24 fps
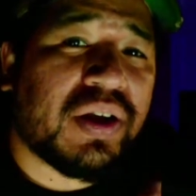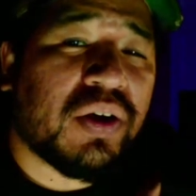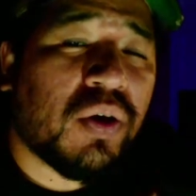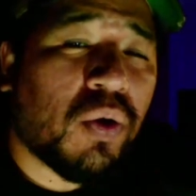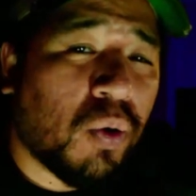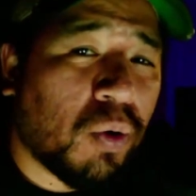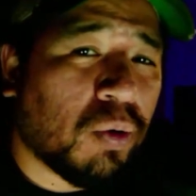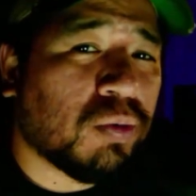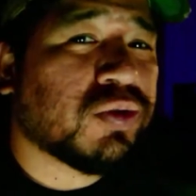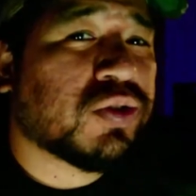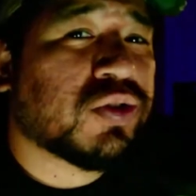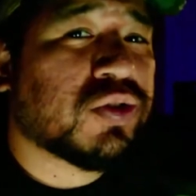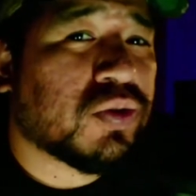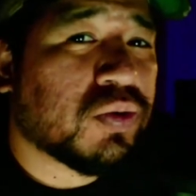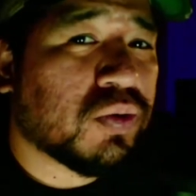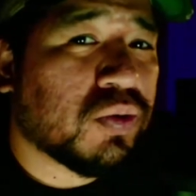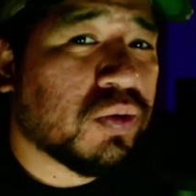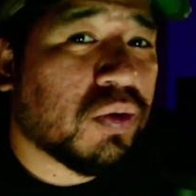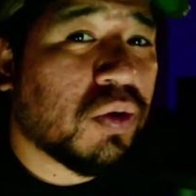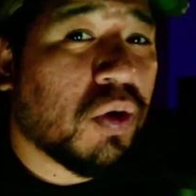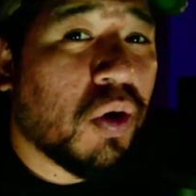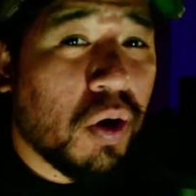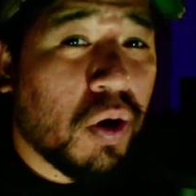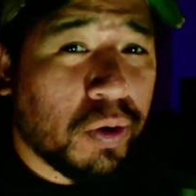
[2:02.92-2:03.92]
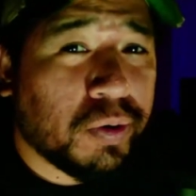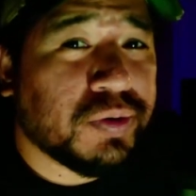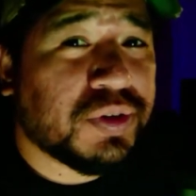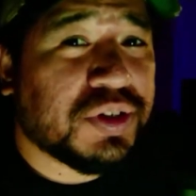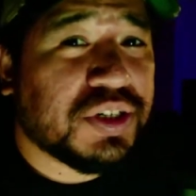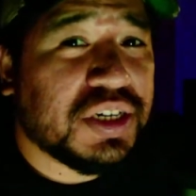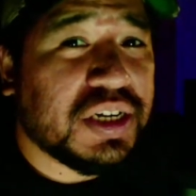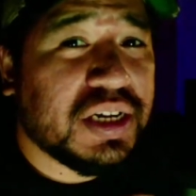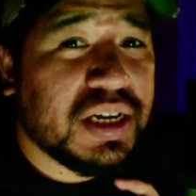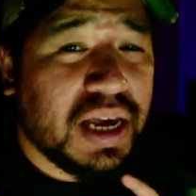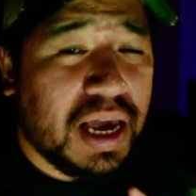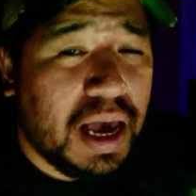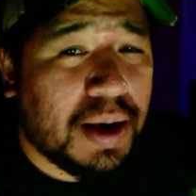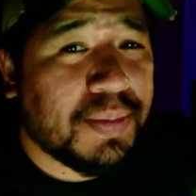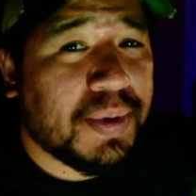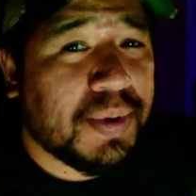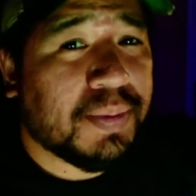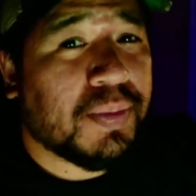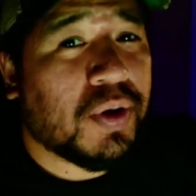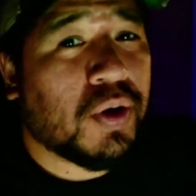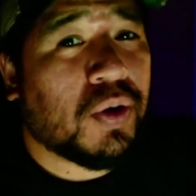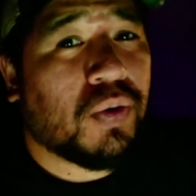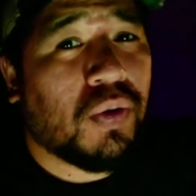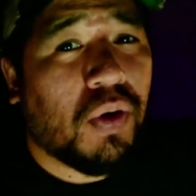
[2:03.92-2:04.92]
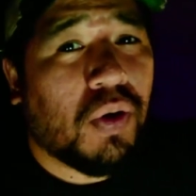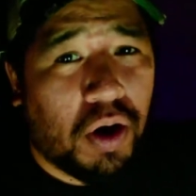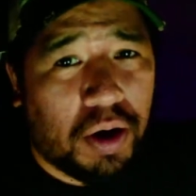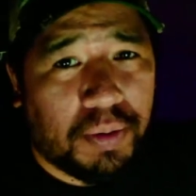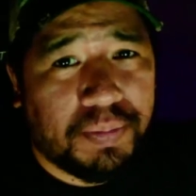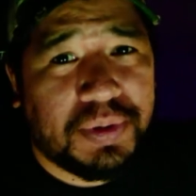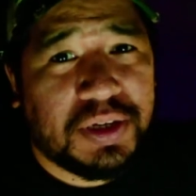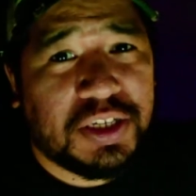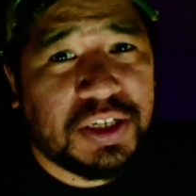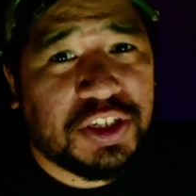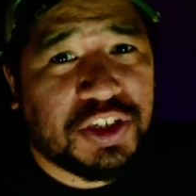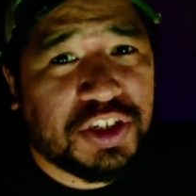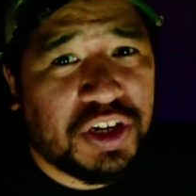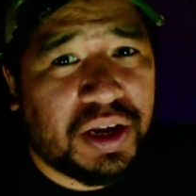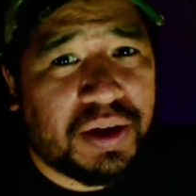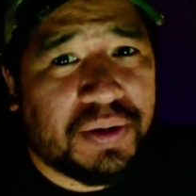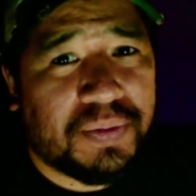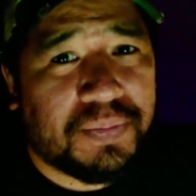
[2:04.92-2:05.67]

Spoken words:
old school OG MMORPG.